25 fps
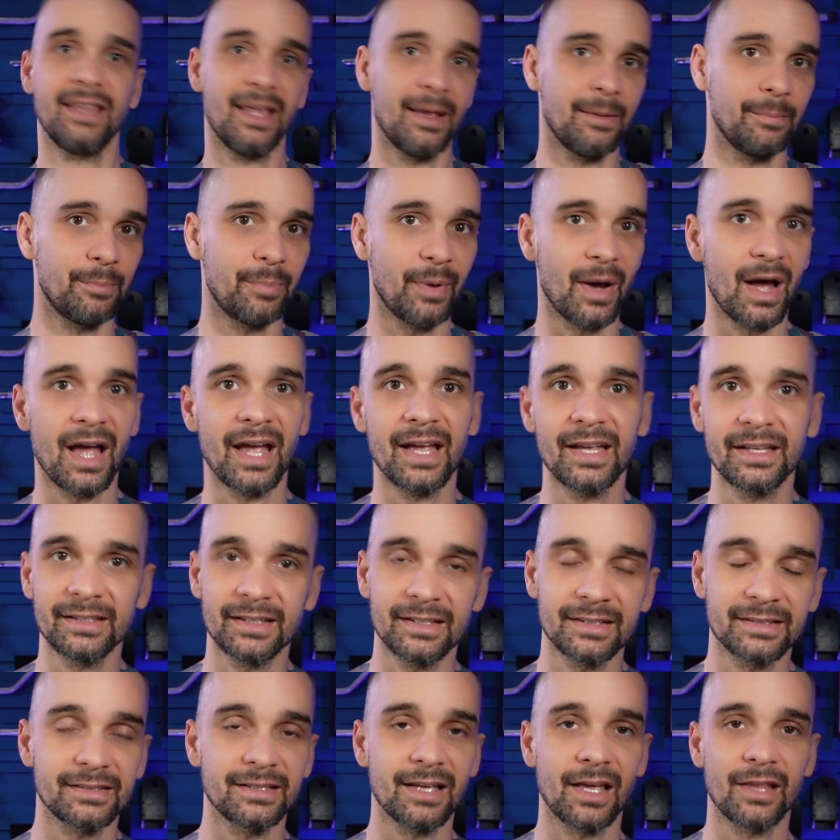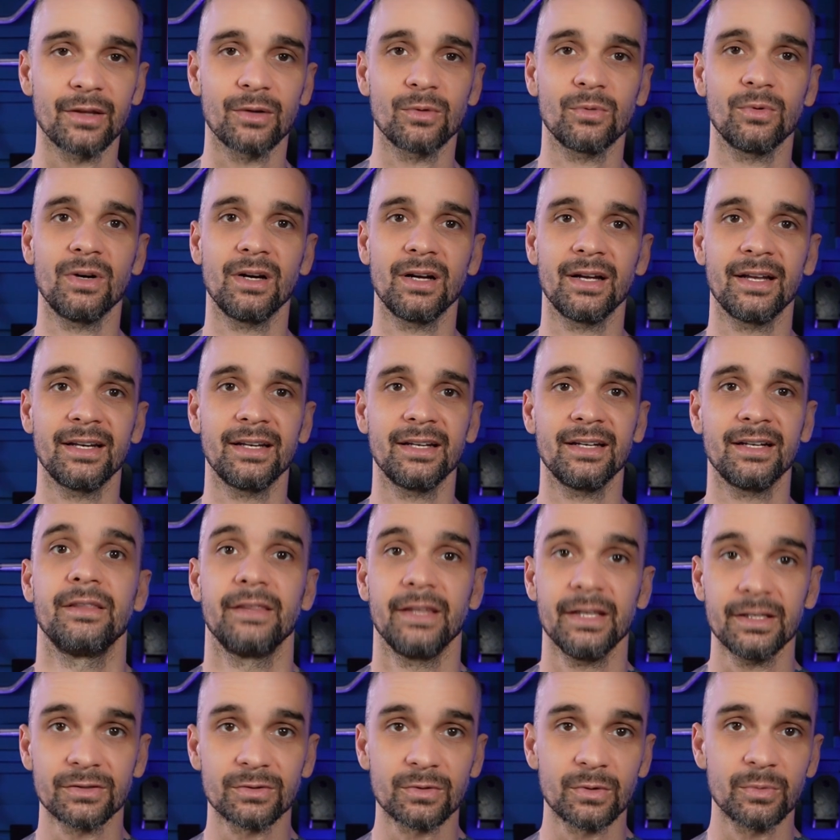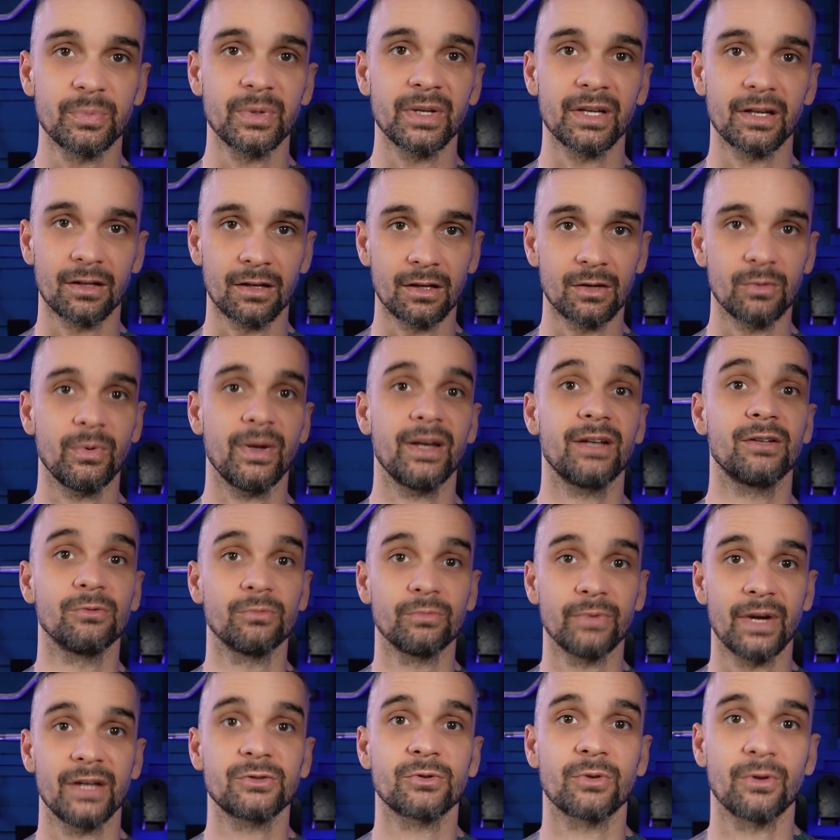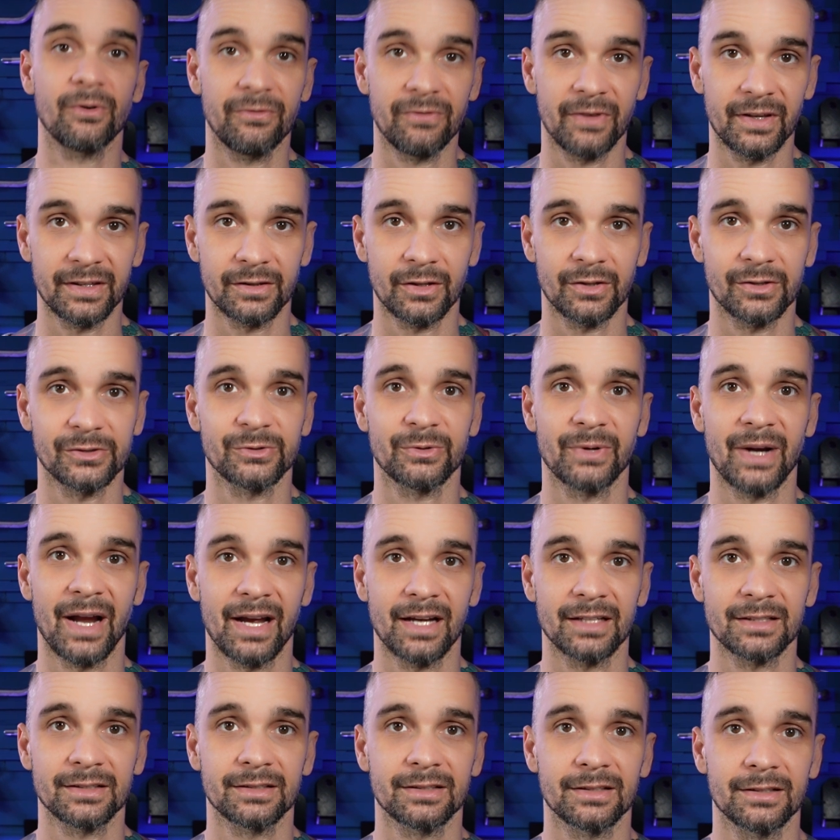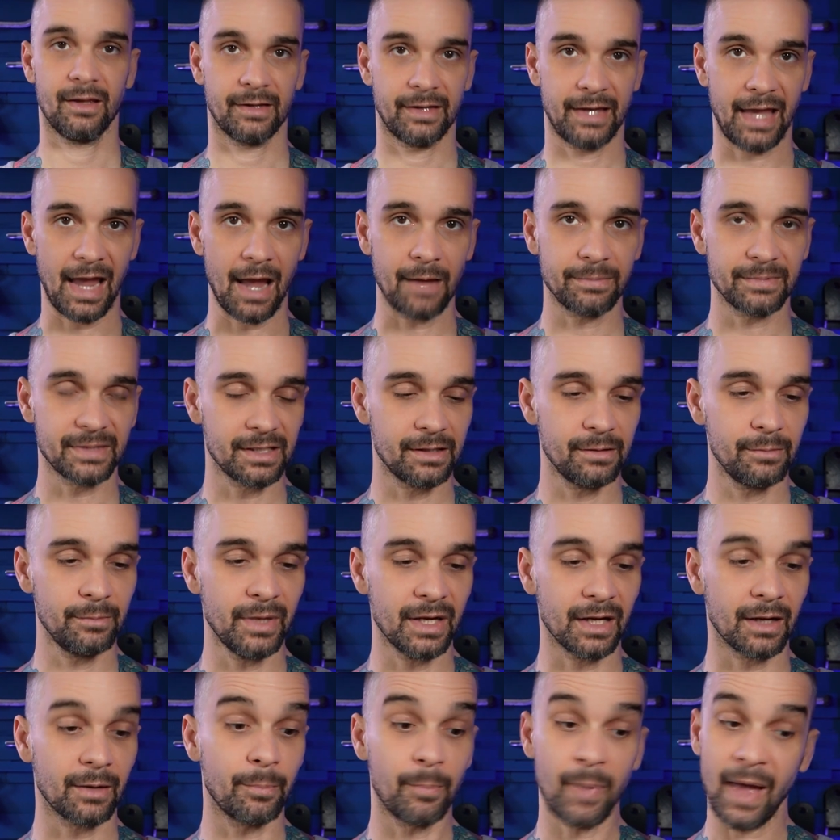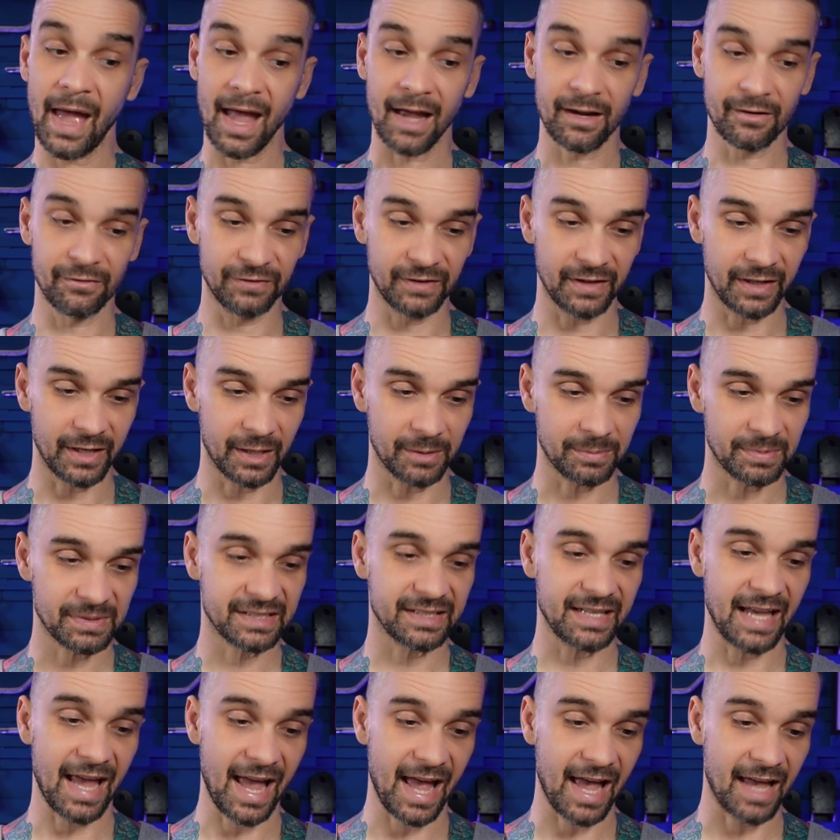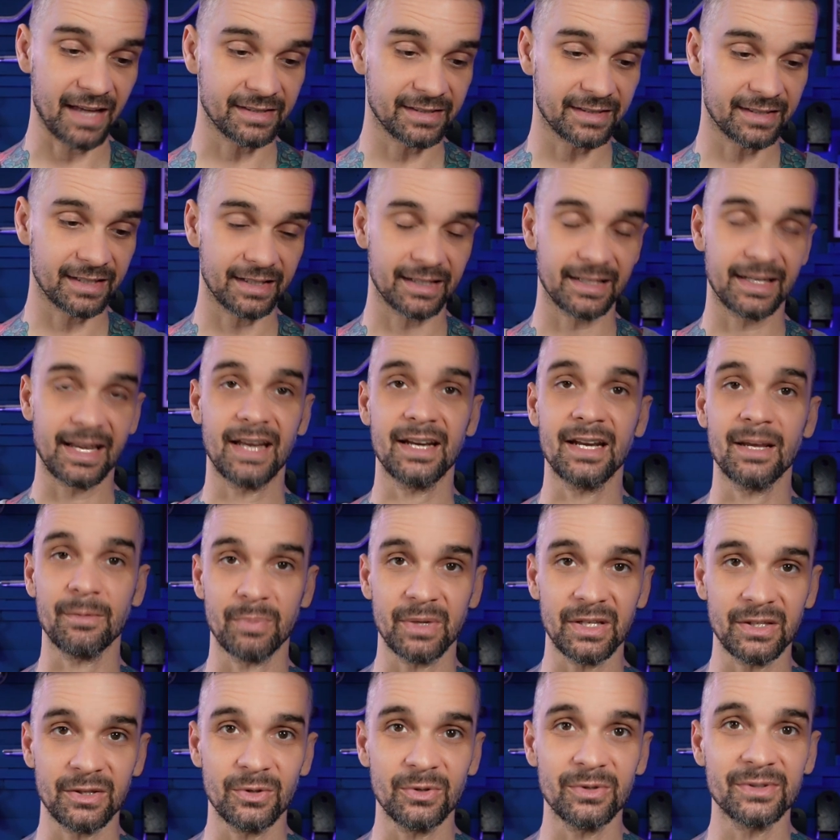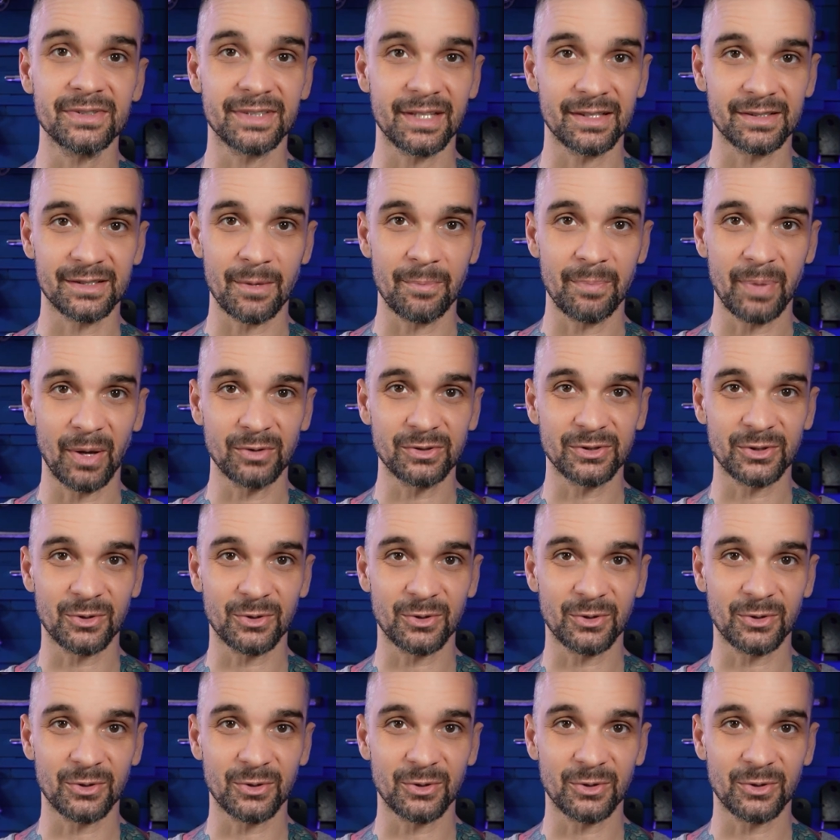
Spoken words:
then buying this other one. This would be a good way to retrofit those racks. Captain Mick Backflips asked, can it be used as a belt